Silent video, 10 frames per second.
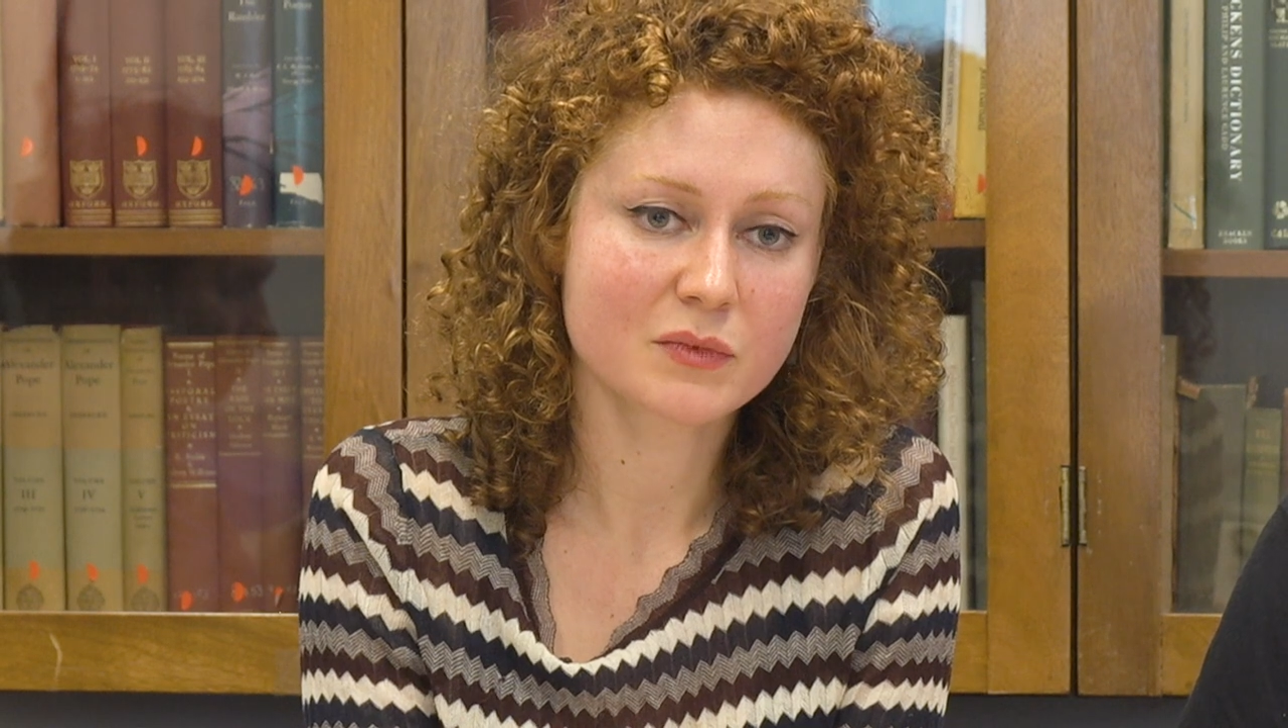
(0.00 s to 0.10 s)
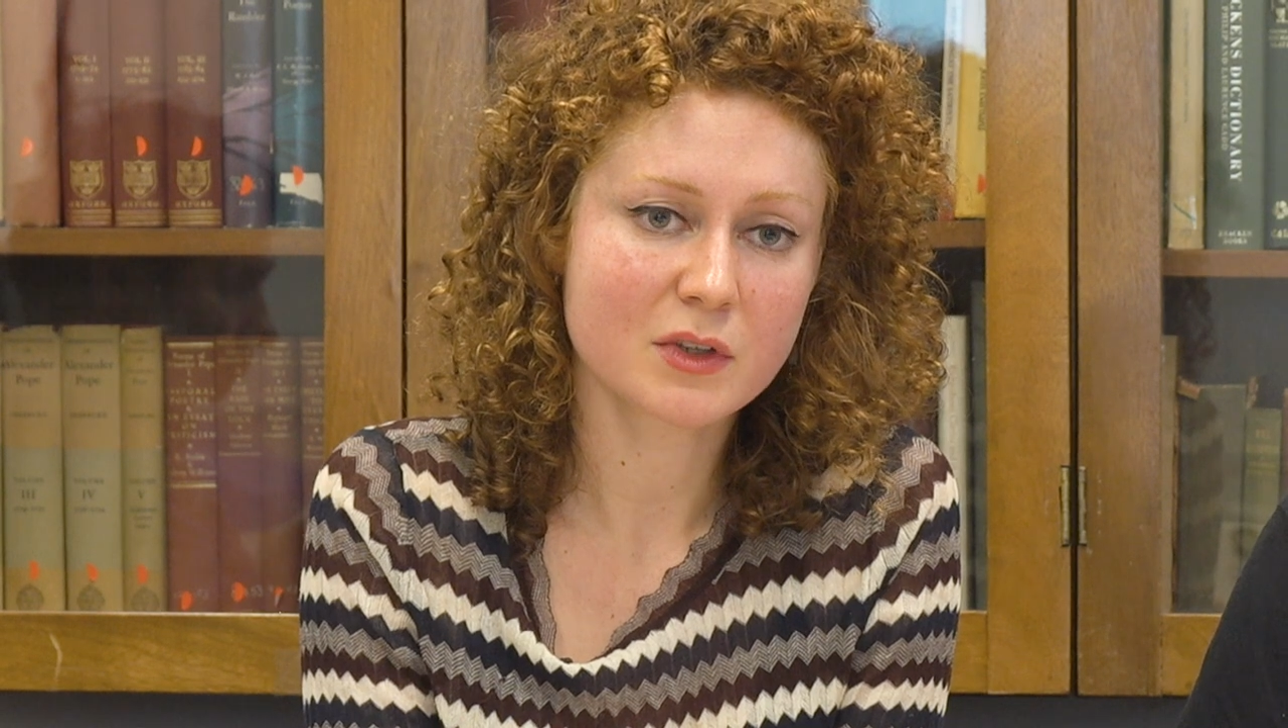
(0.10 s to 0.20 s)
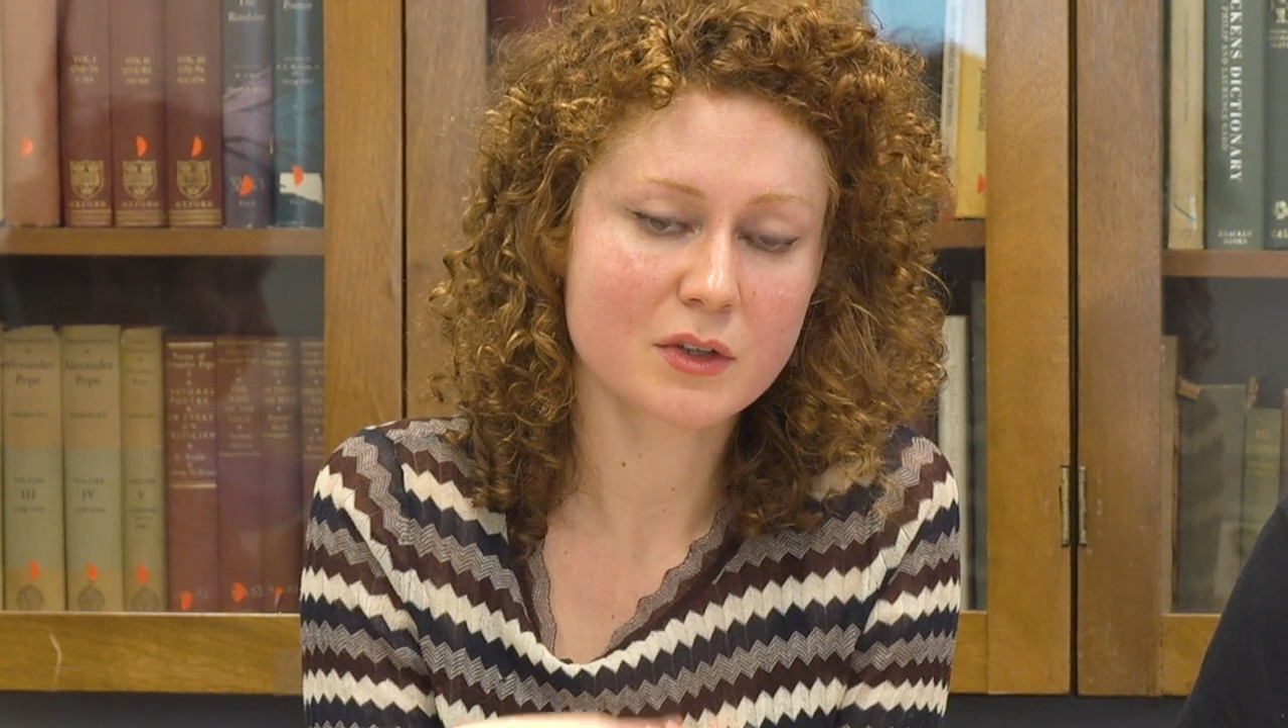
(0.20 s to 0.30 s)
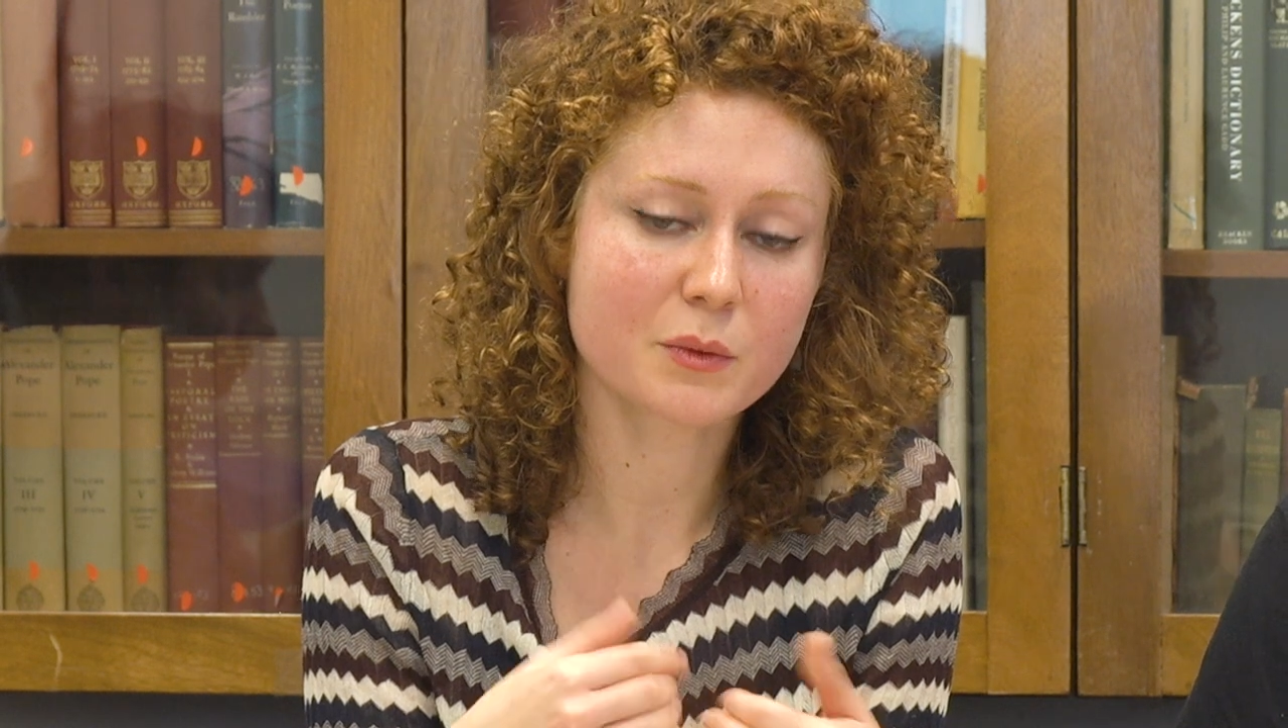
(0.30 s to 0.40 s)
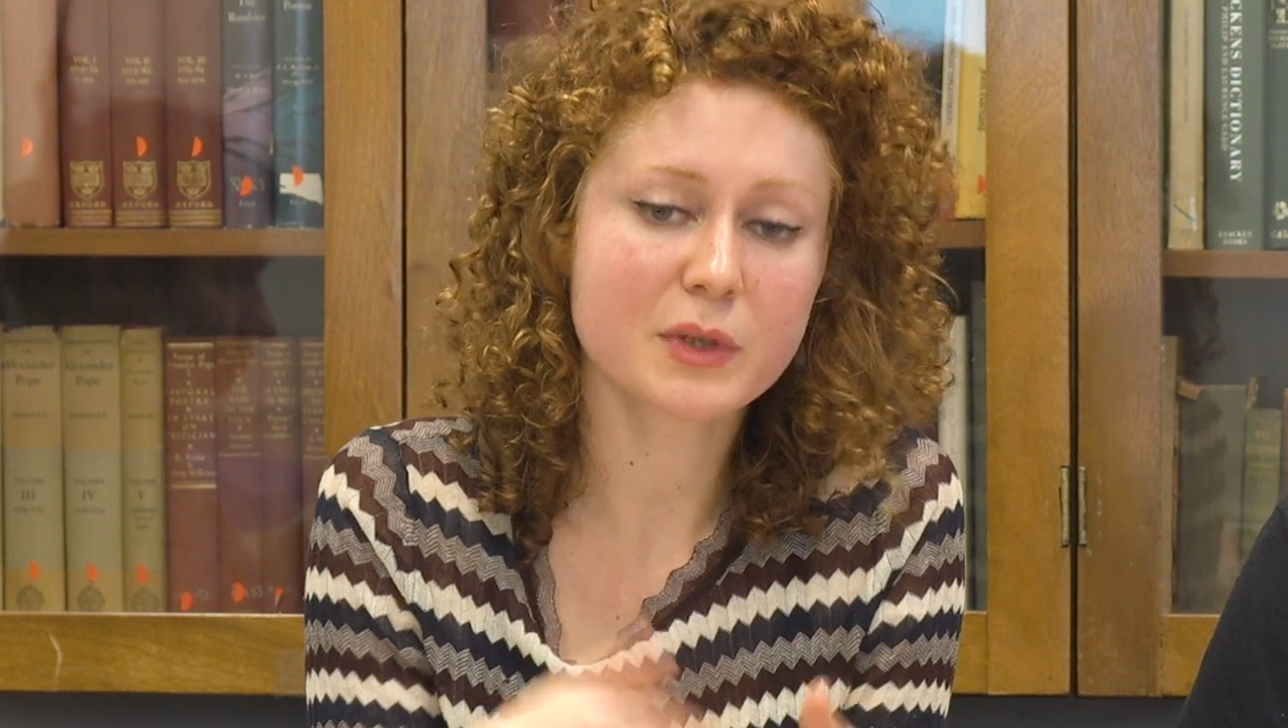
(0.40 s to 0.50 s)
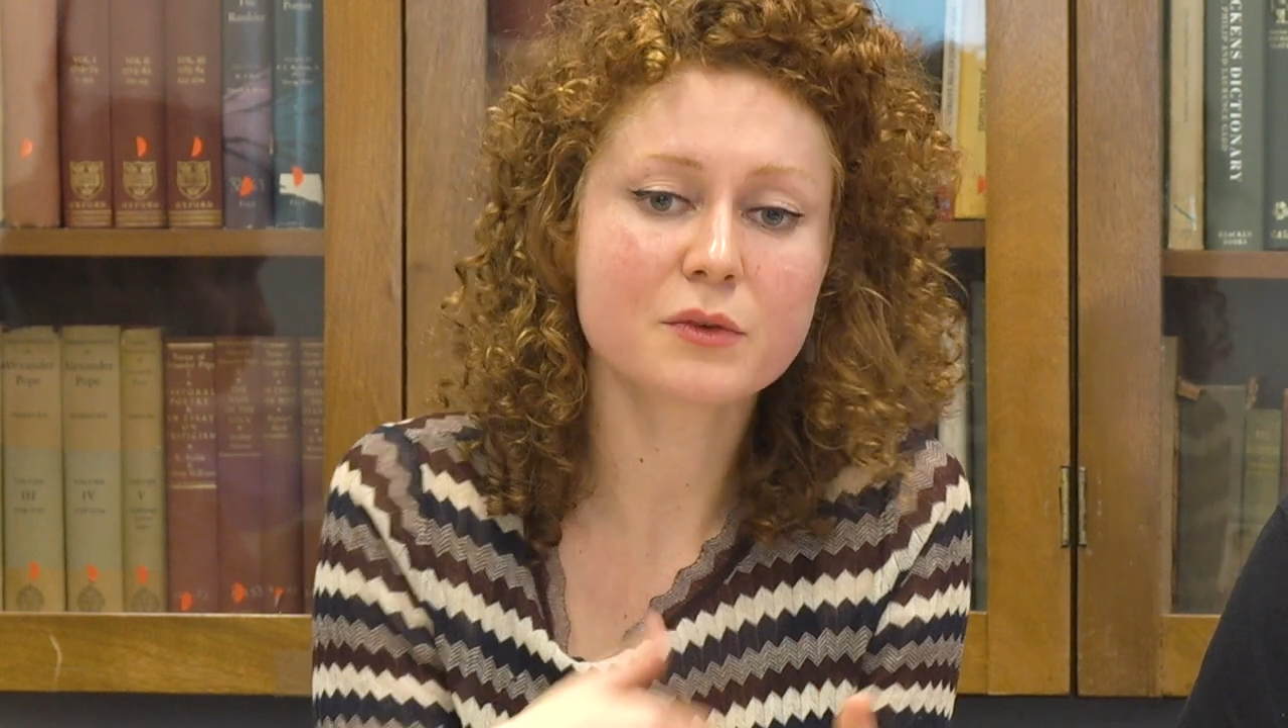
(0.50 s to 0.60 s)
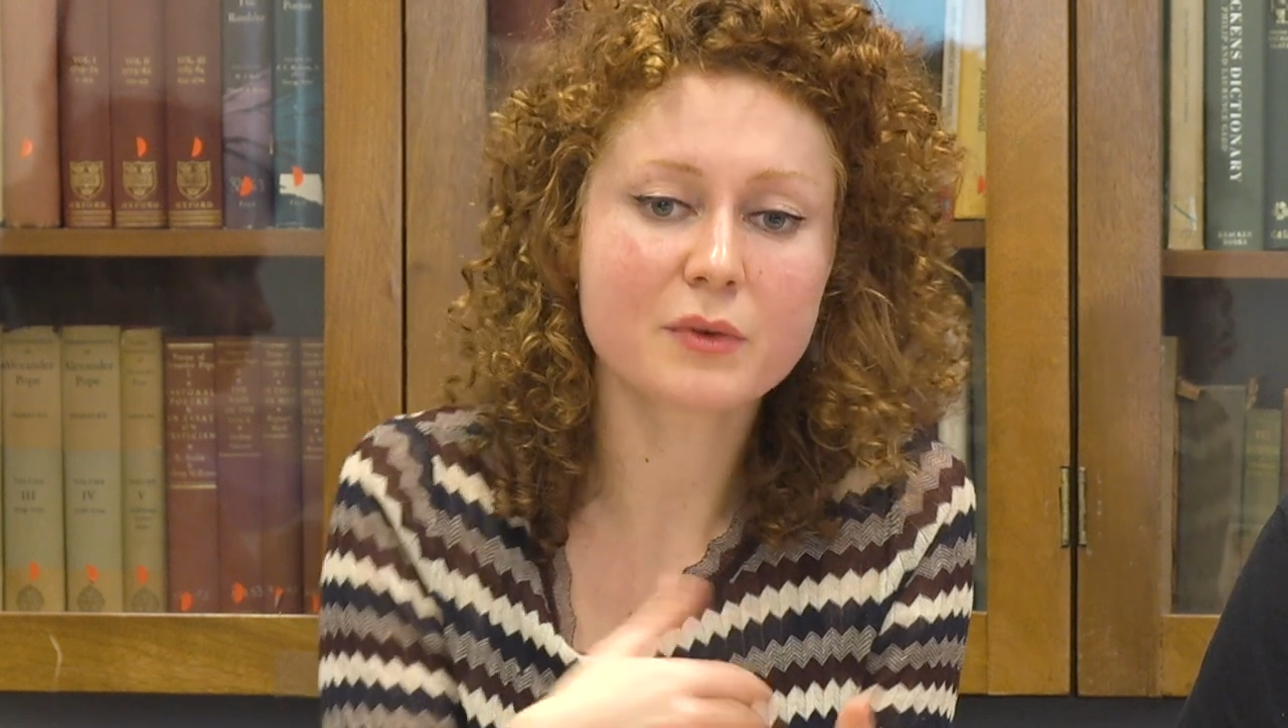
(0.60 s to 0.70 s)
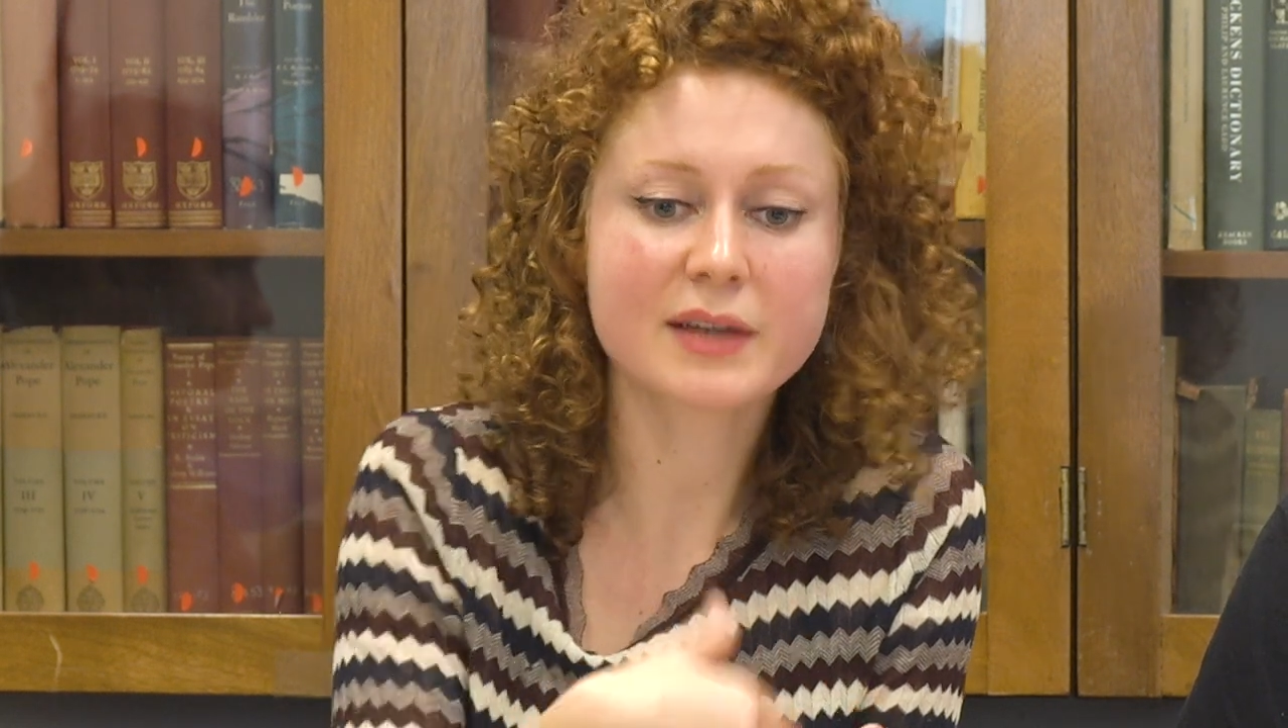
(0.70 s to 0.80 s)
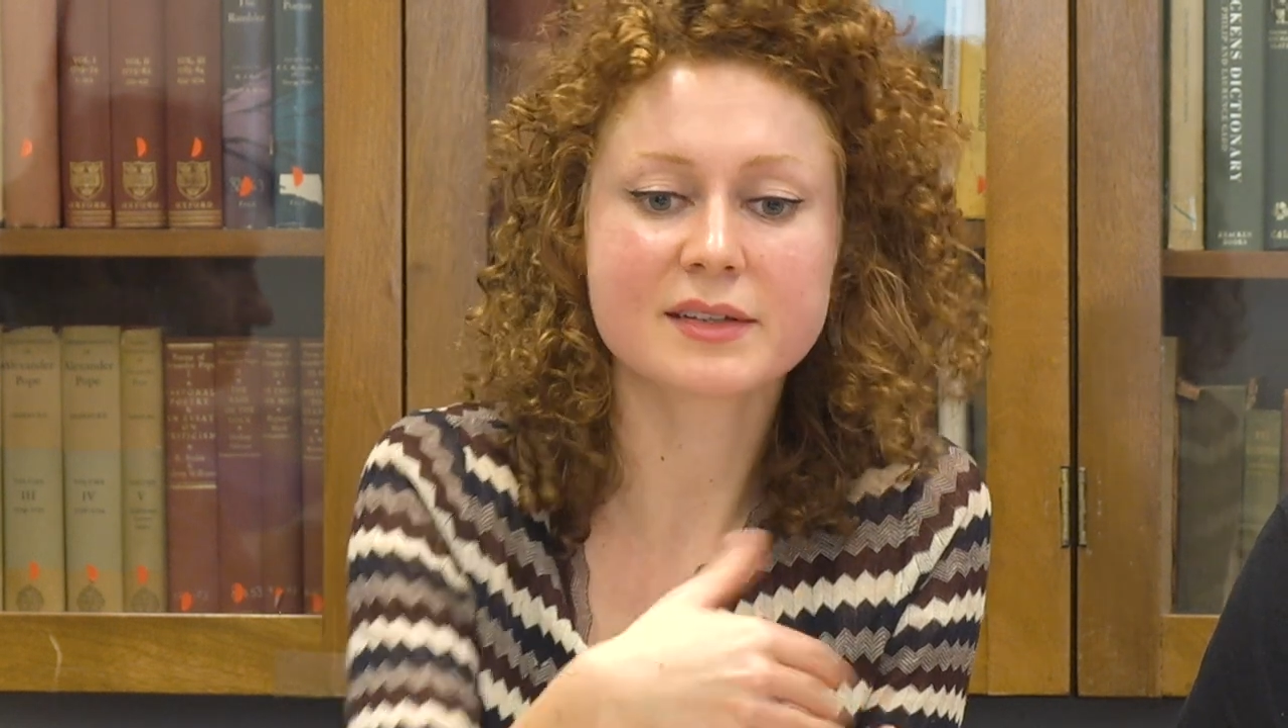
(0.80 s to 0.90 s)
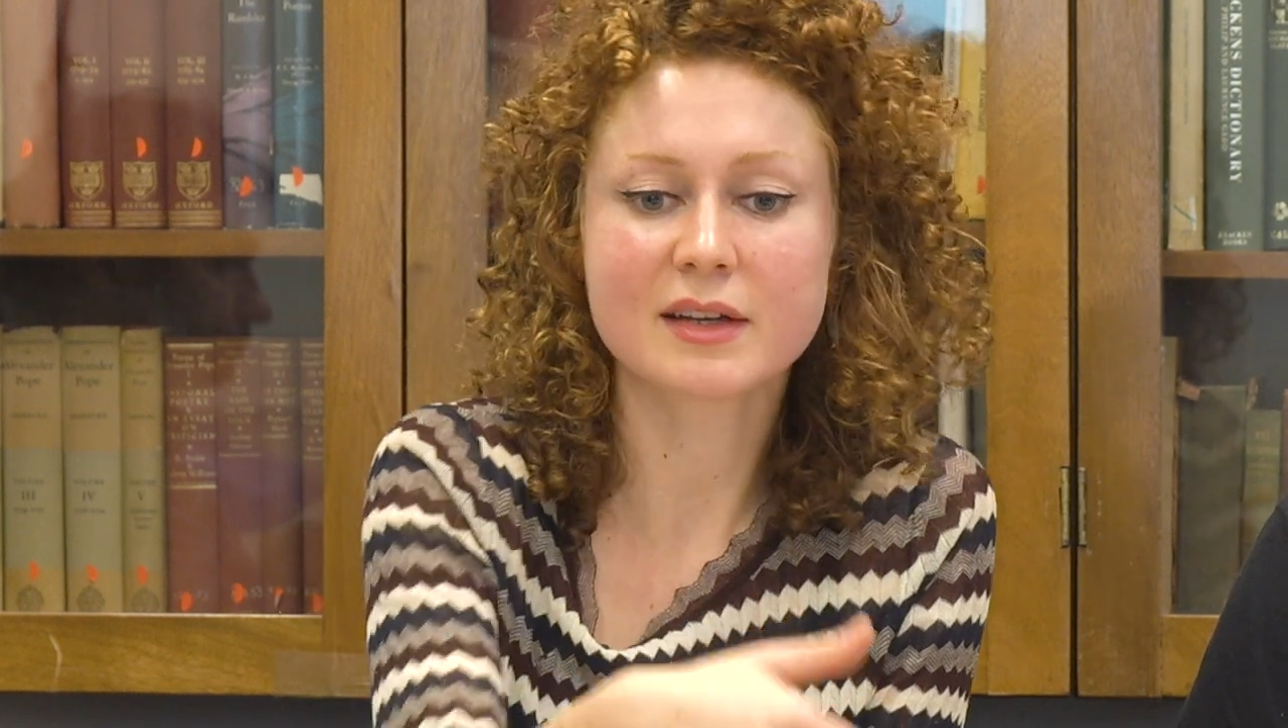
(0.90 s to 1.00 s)
you know, when you
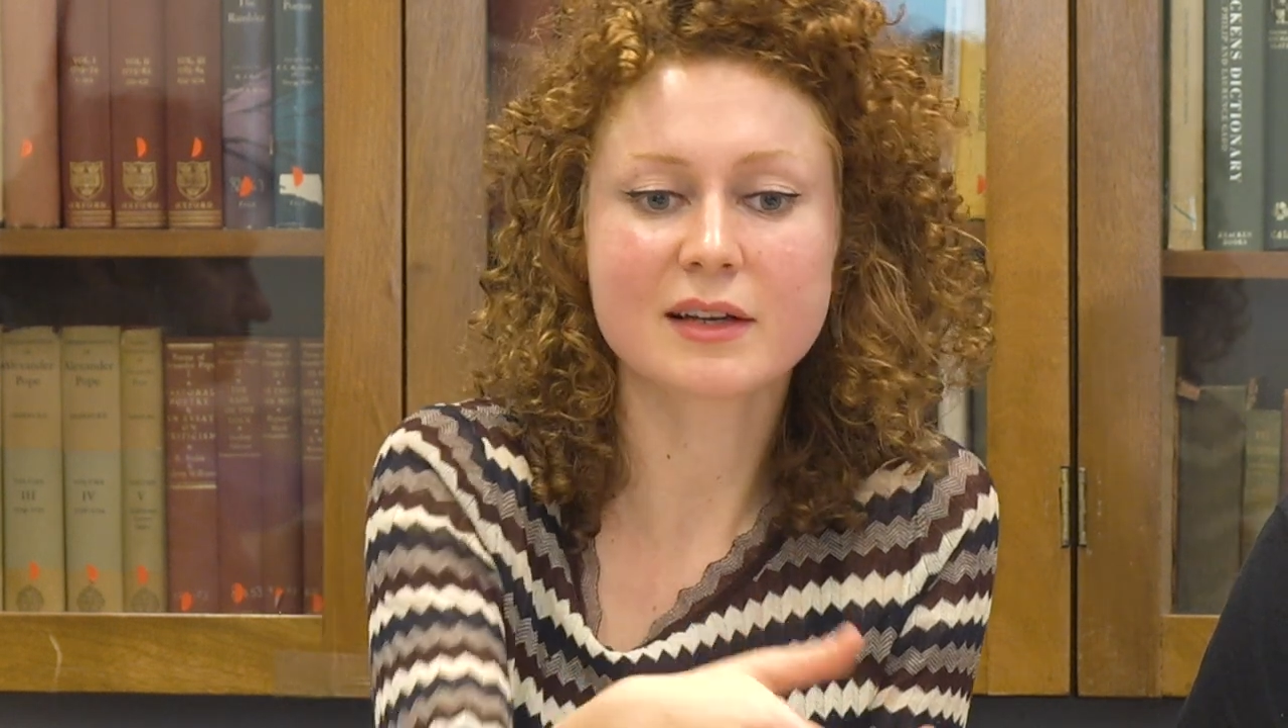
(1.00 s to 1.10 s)
write an